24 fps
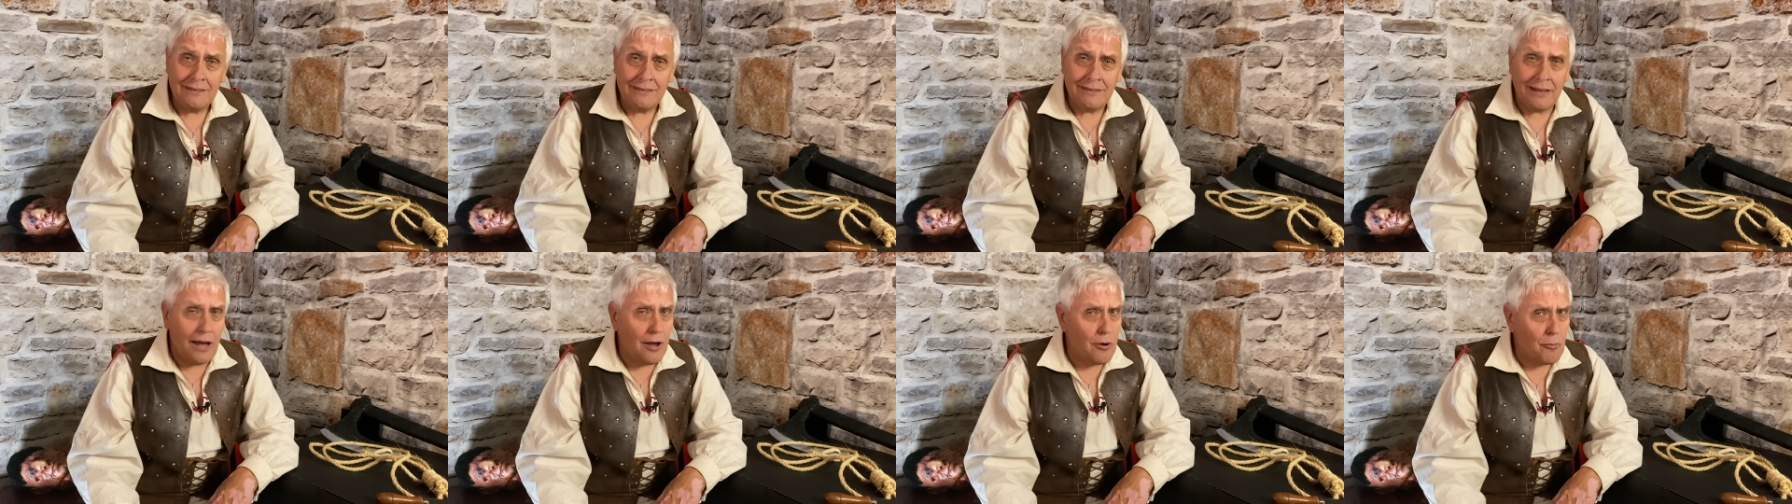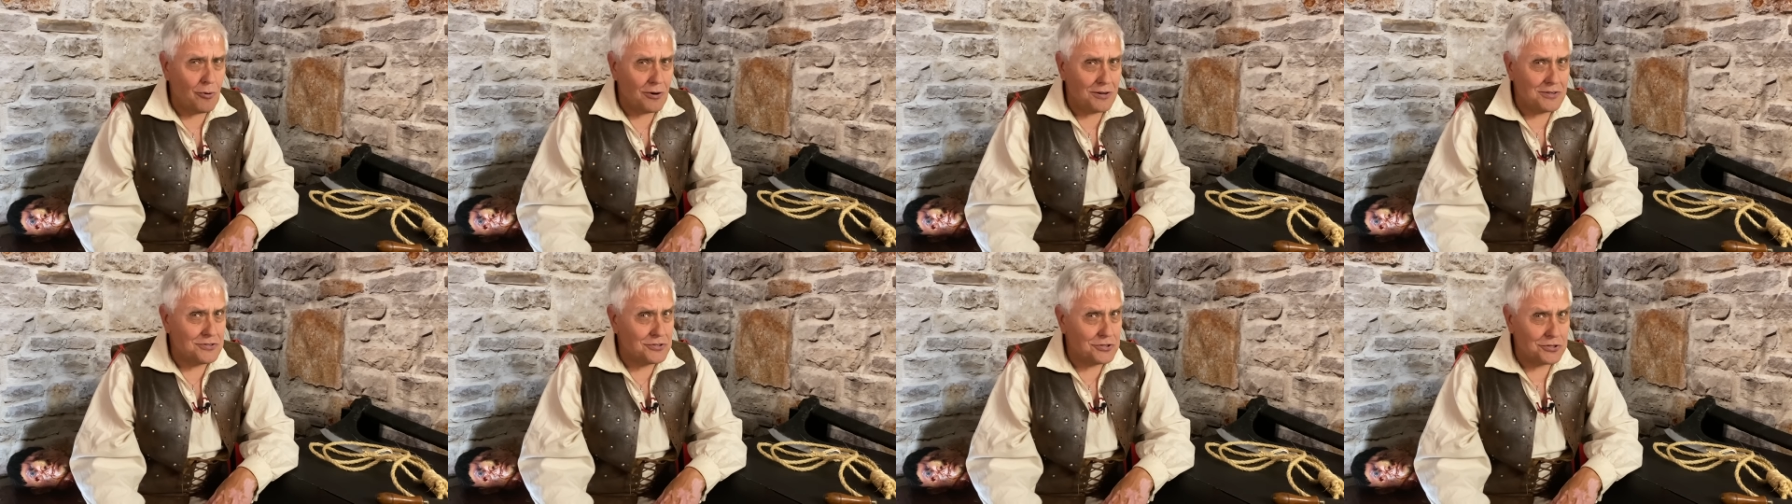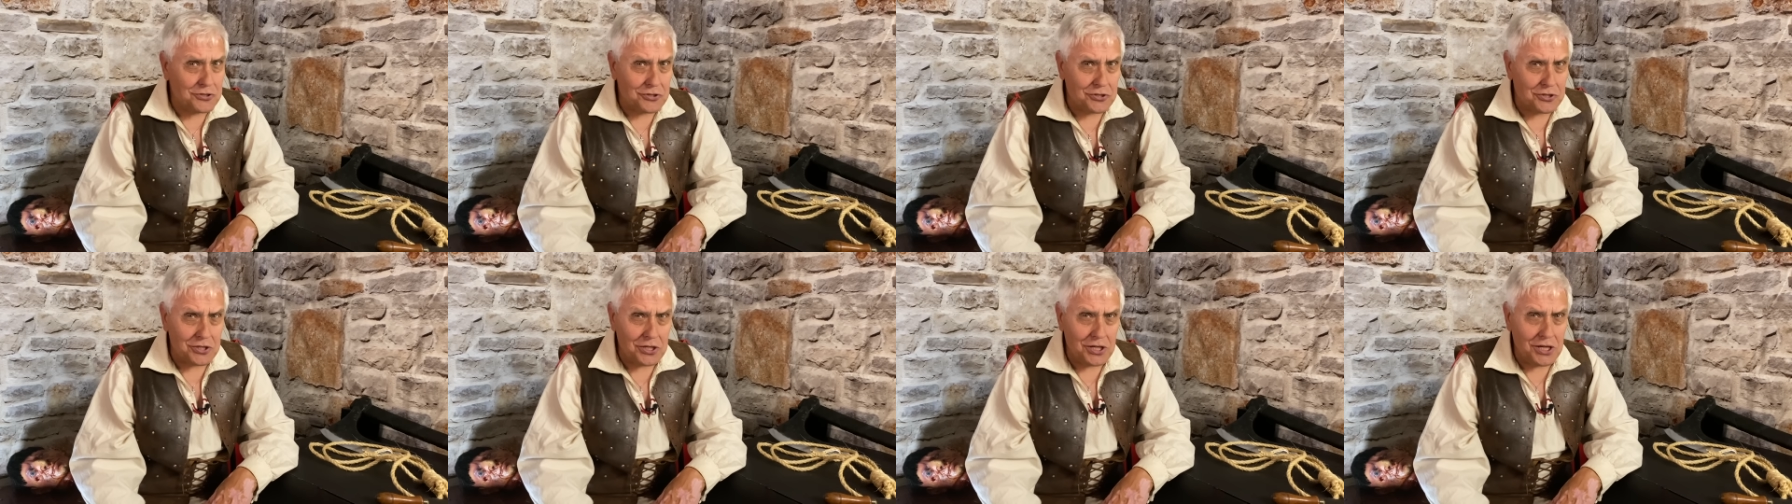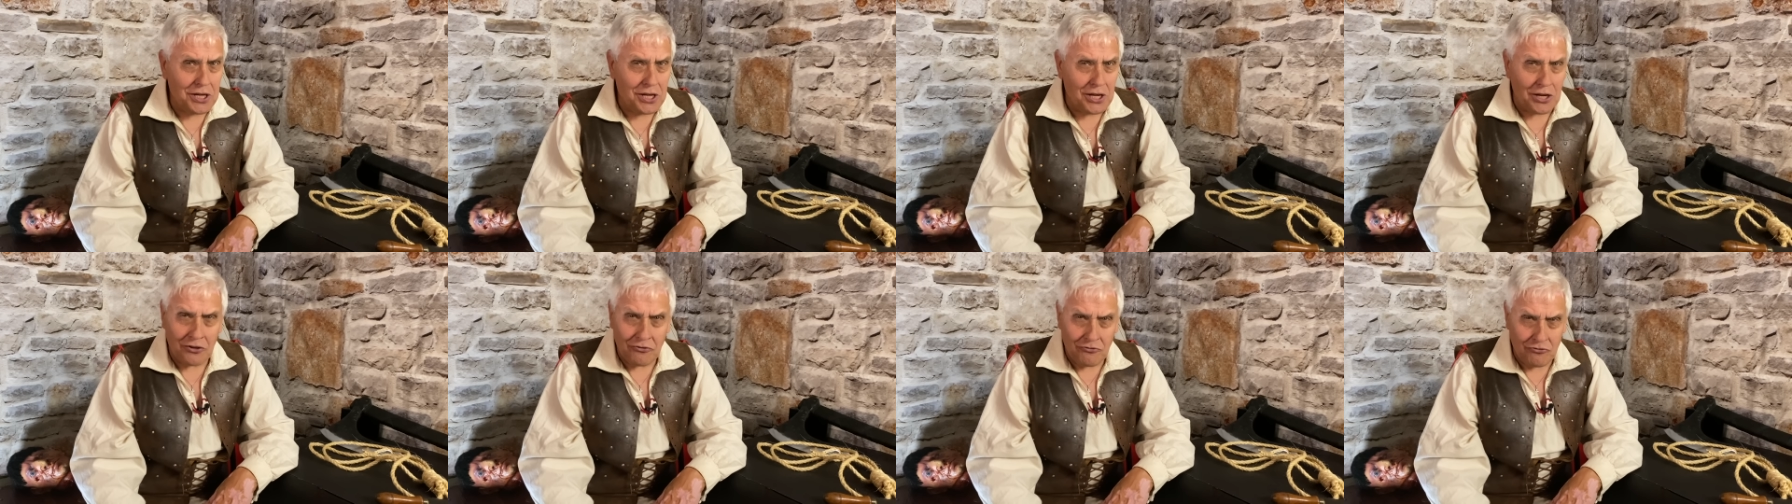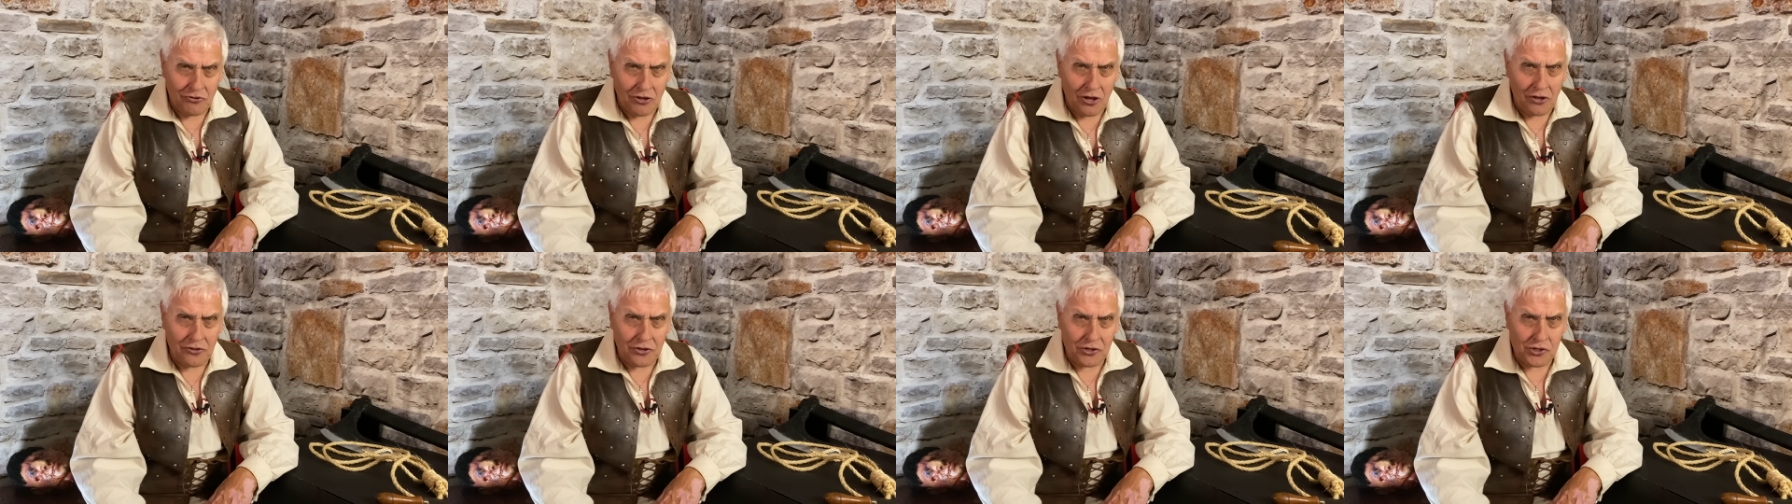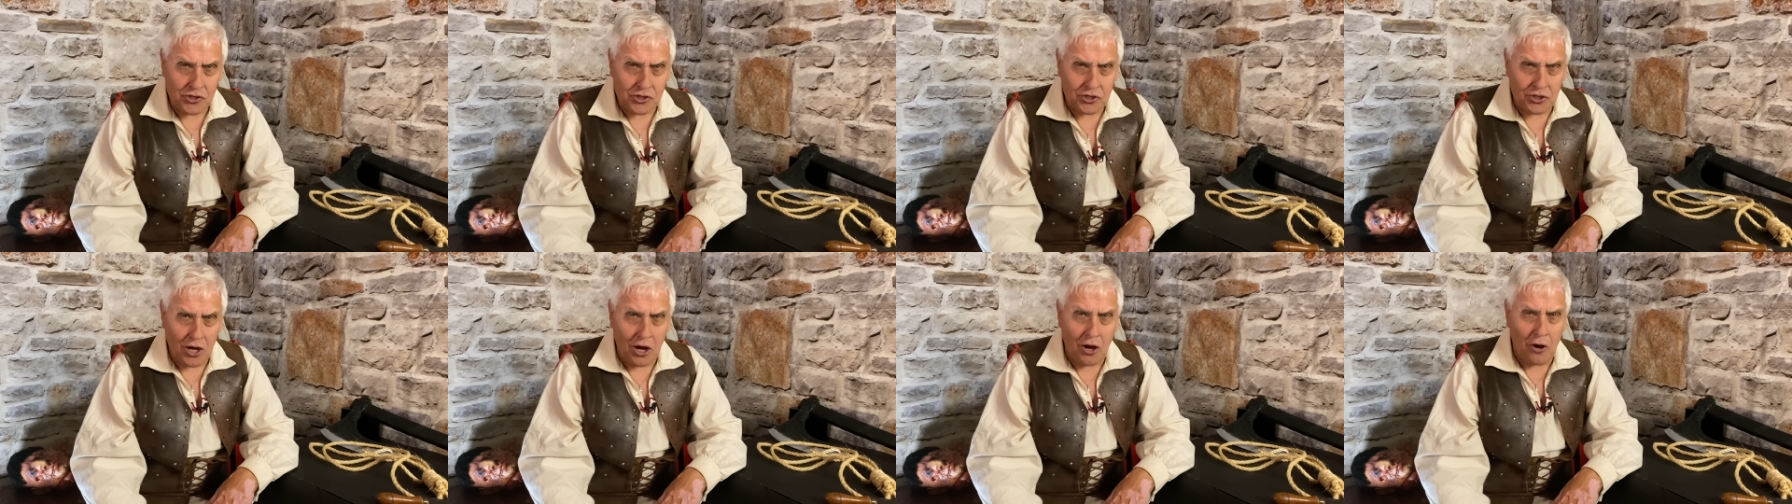They want to see another
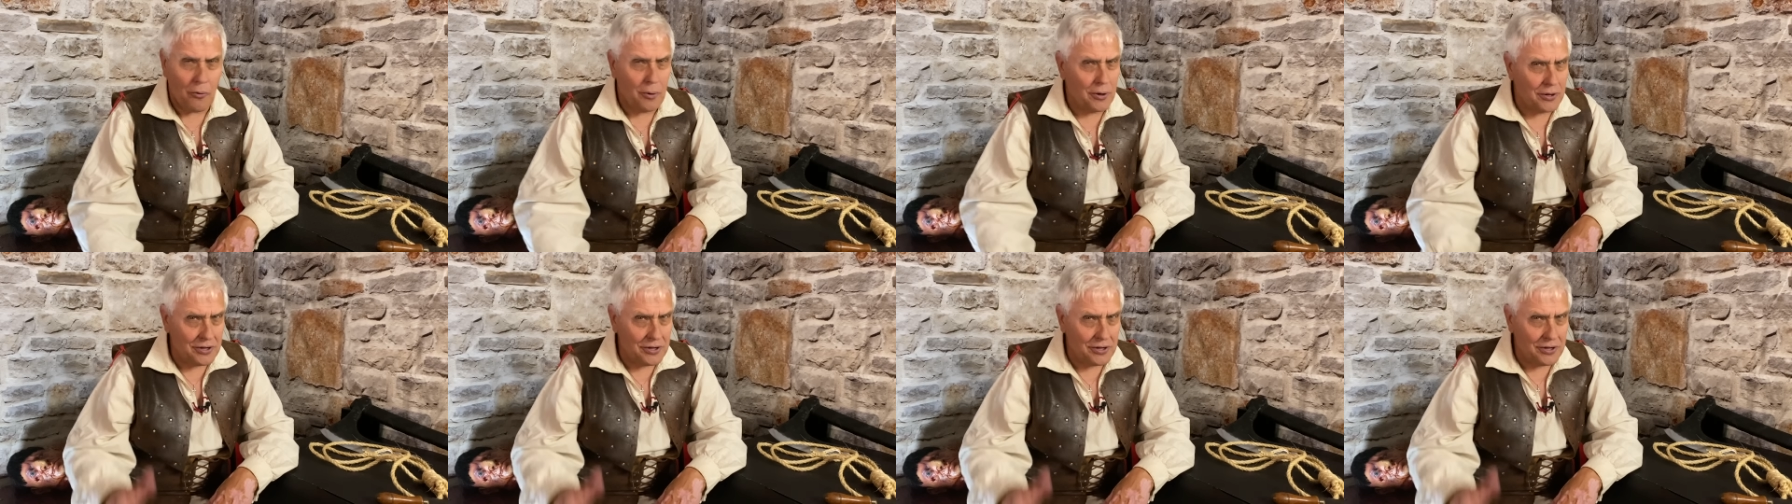show,